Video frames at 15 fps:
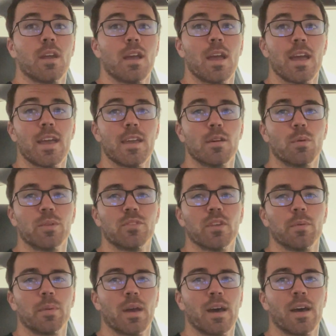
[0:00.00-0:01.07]
Hey, what's
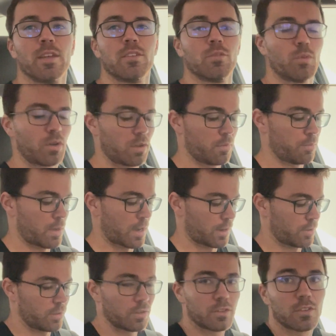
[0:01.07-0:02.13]
up guys? Welcome back
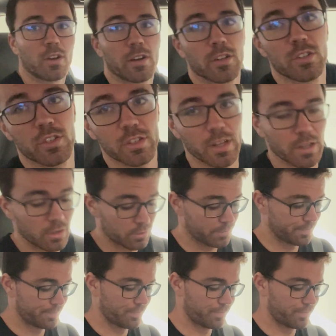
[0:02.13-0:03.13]
to the Scarge channel.